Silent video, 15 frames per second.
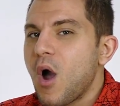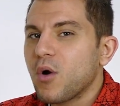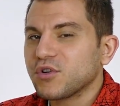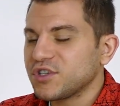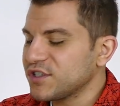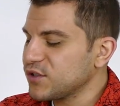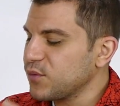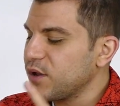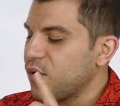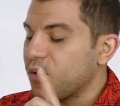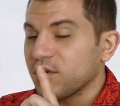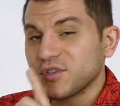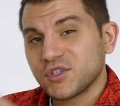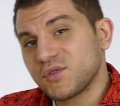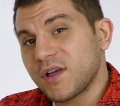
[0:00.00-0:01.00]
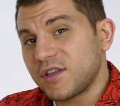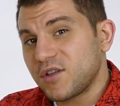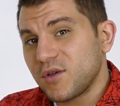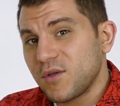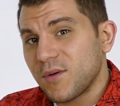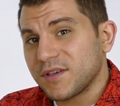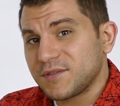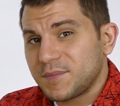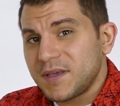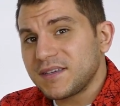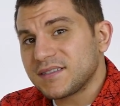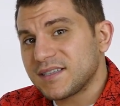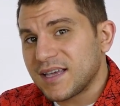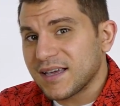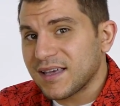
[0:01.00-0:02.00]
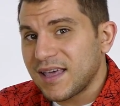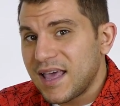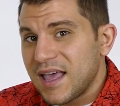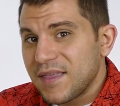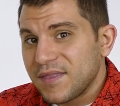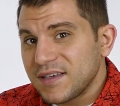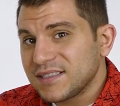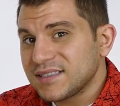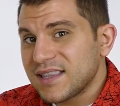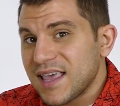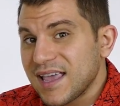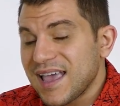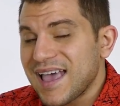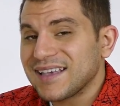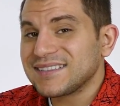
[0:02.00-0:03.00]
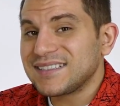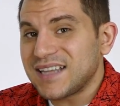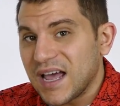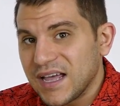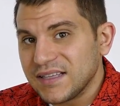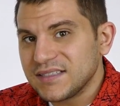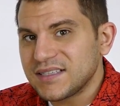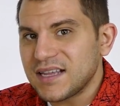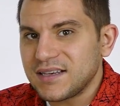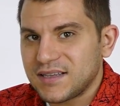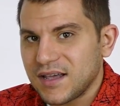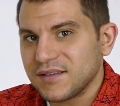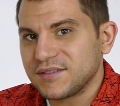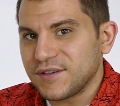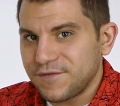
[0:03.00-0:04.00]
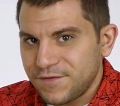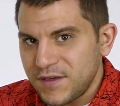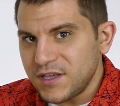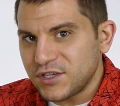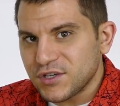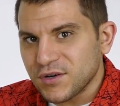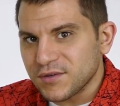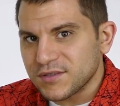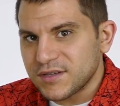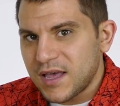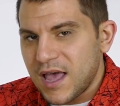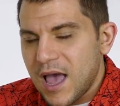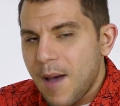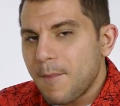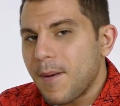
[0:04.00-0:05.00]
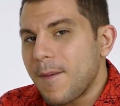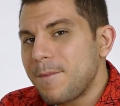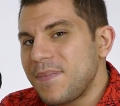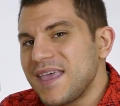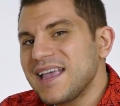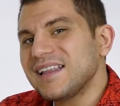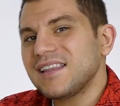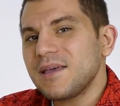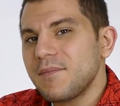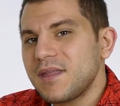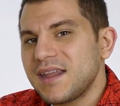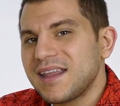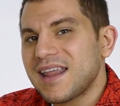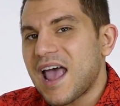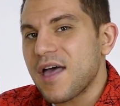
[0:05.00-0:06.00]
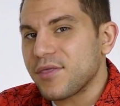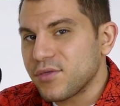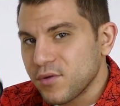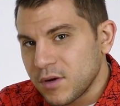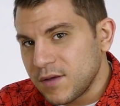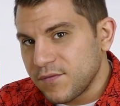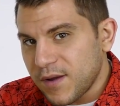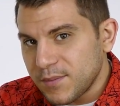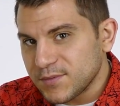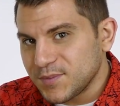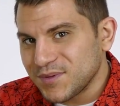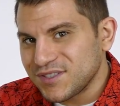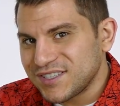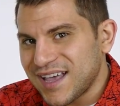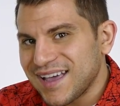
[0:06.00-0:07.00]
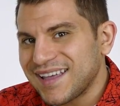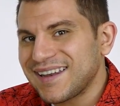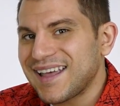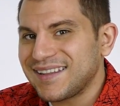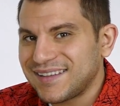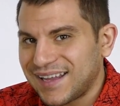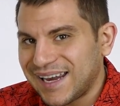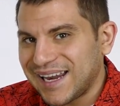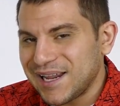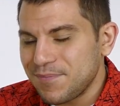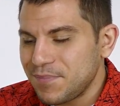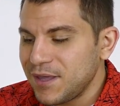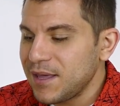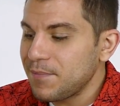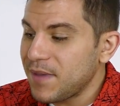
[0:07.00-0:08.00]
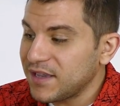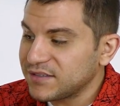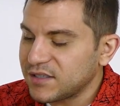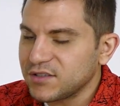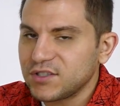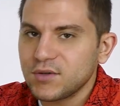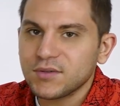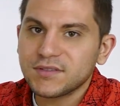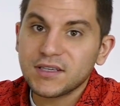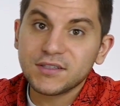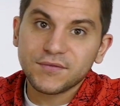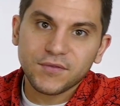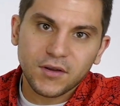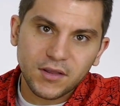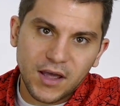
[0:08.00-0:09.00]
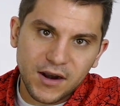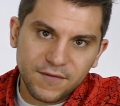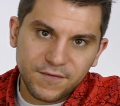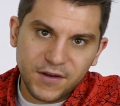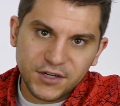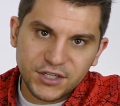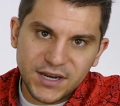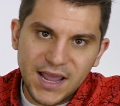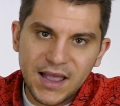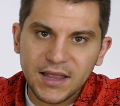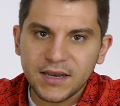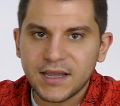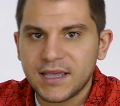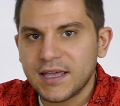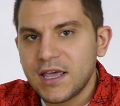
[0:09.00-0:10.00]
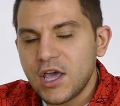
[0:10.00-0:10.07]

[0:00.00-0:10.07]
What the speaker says: or just record straight to a USB stick, this thing has tons and tons of features. But being limited at 30 frames per second at 1080p makes this useless for a lot of functionality.